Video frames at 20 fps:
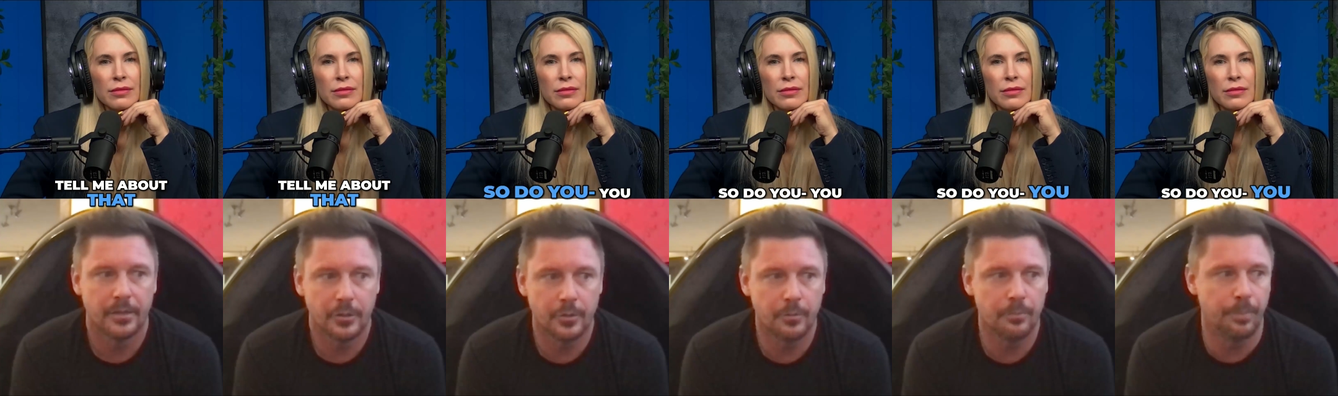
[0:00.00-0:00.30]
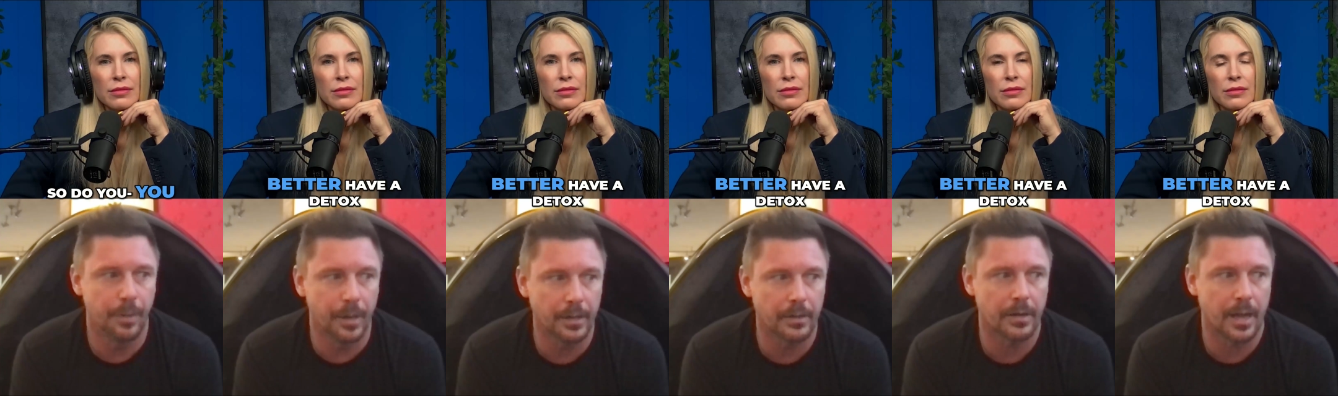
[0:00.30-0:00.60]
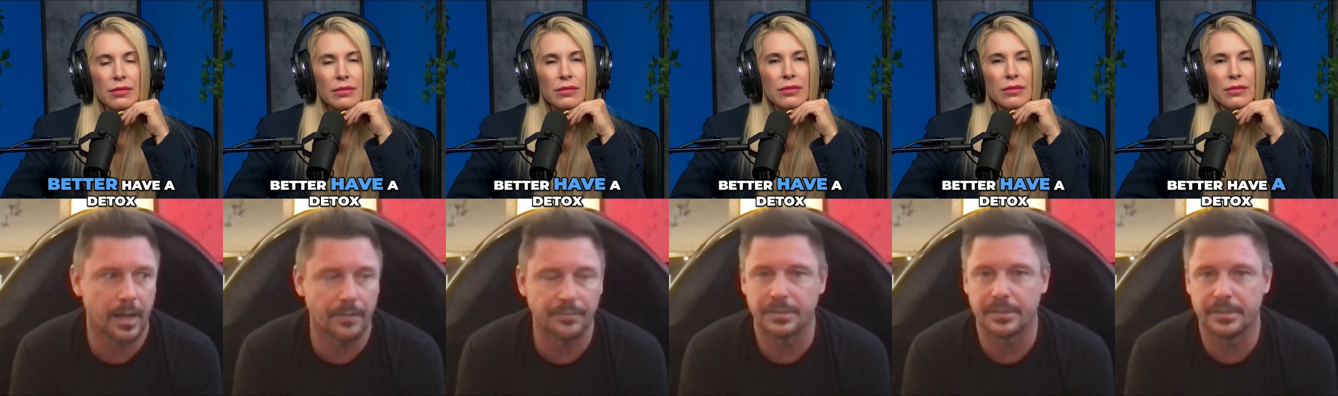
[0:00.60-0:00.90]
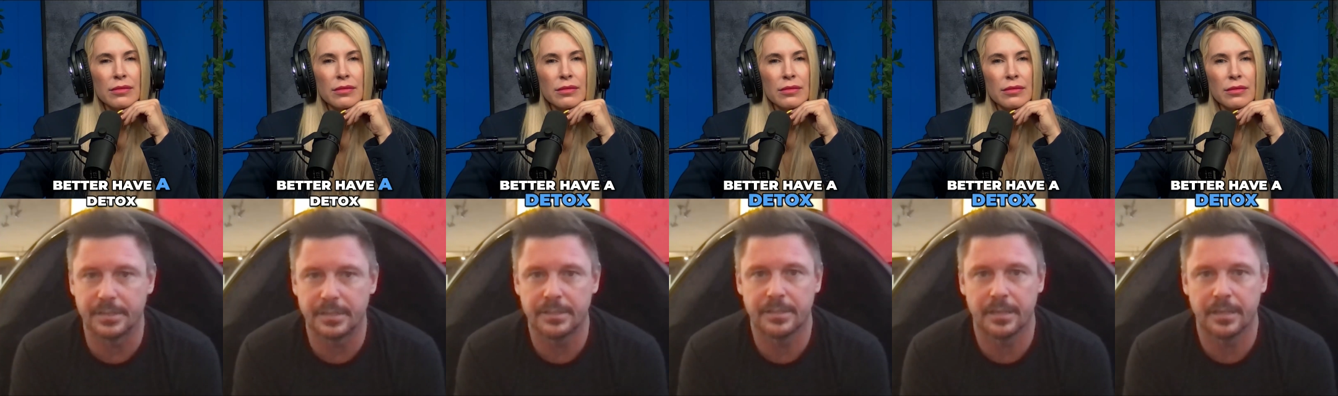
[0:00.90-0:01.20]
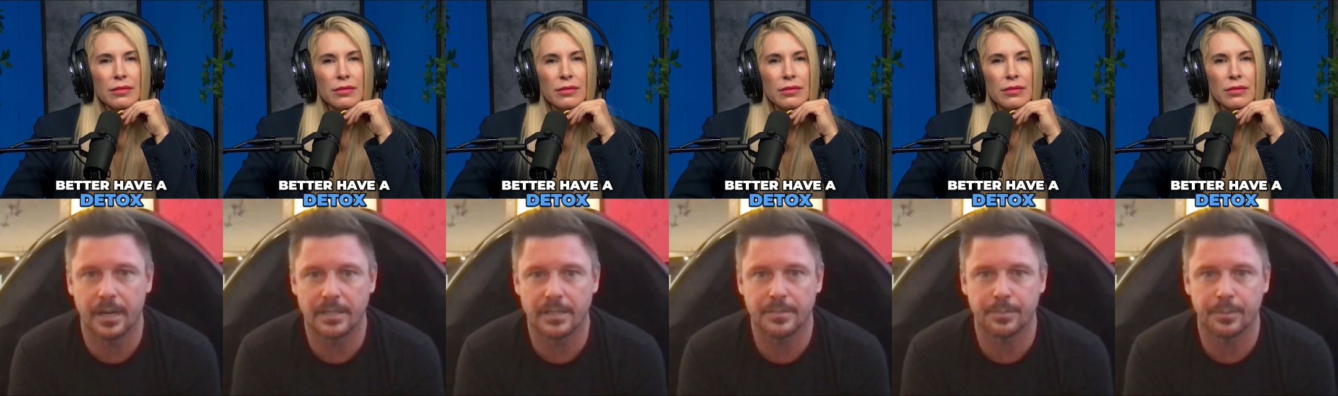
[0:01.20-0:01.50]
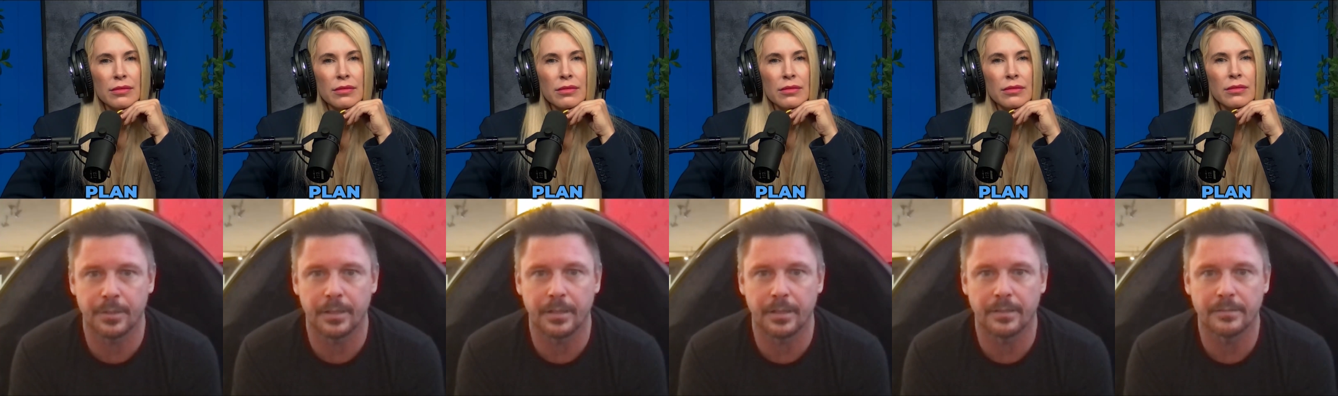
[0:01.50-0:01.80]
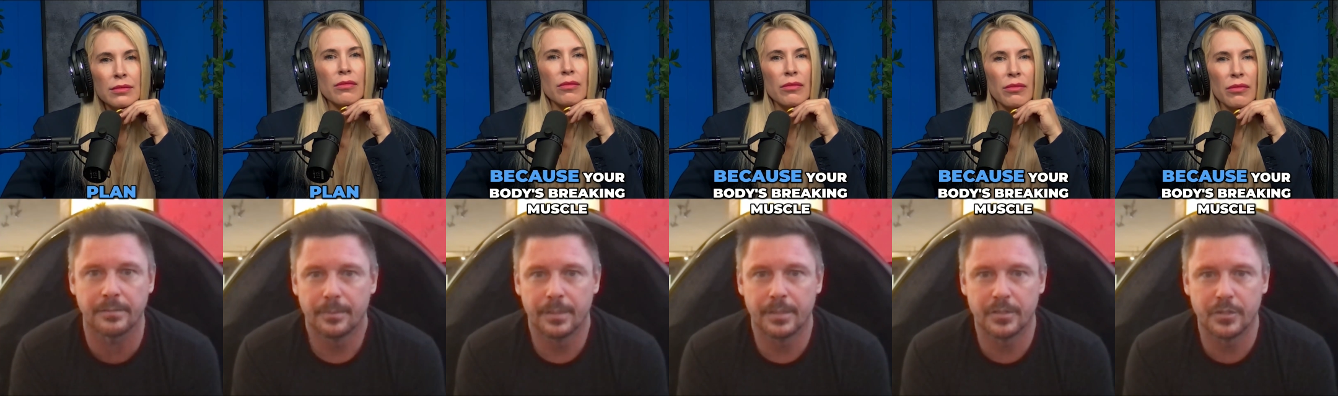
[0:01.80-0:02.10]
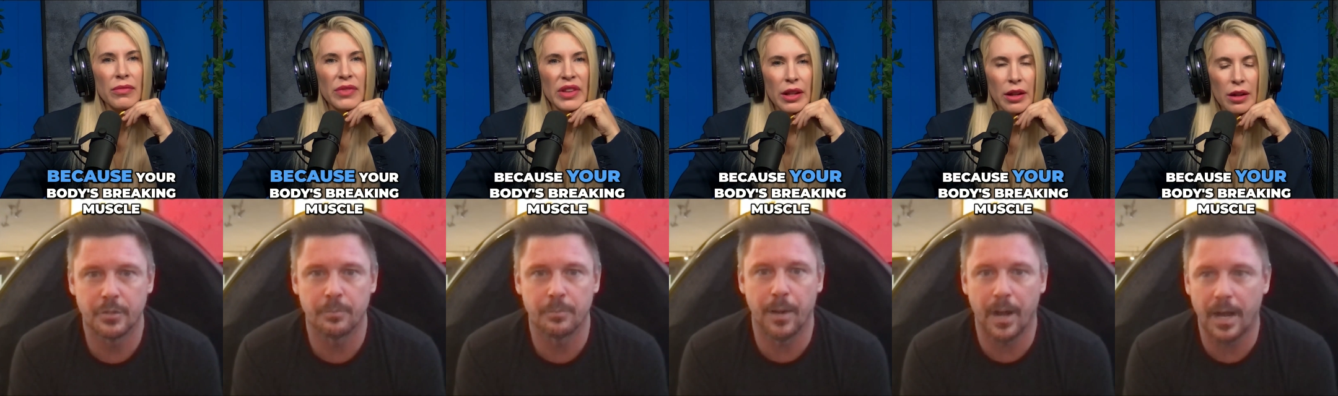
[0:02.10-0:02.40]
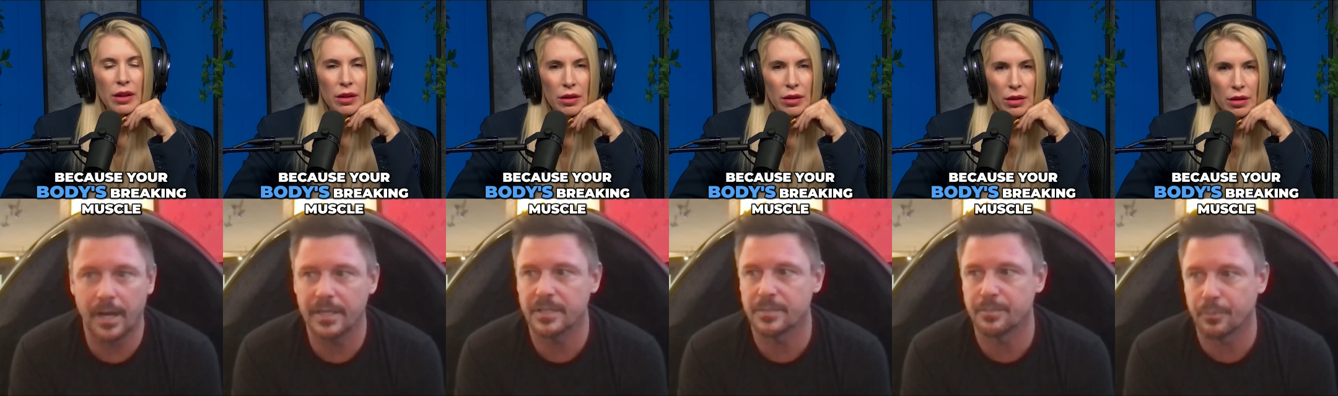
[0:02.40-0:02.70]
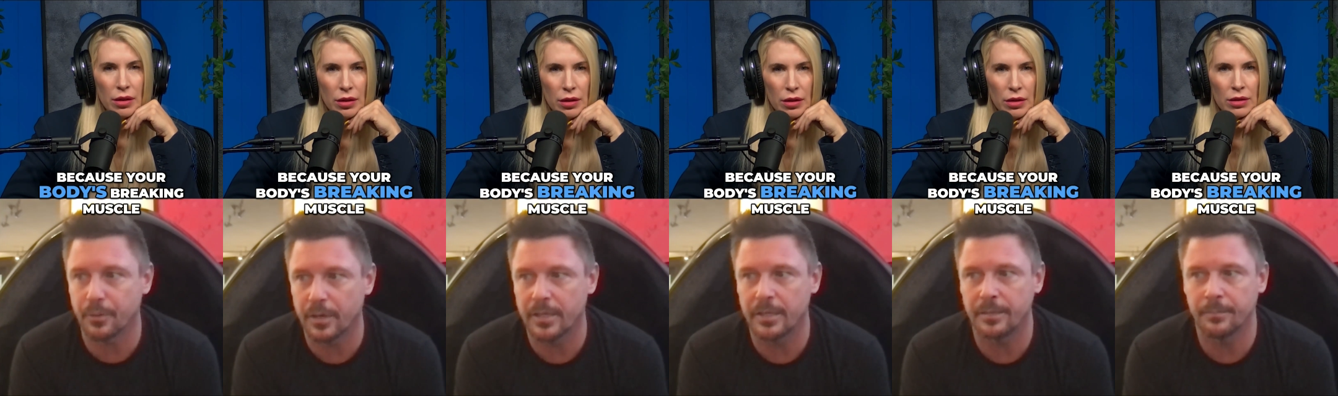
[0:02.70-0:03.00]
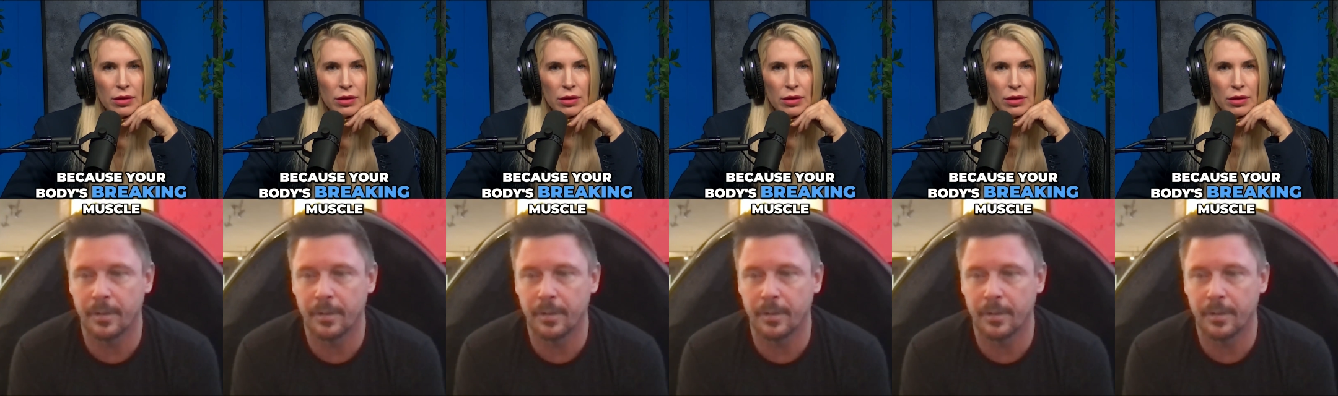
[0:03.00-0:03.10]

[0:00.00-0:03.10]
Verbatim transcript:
Speaker 1: you better have a detox plan because your body's breaking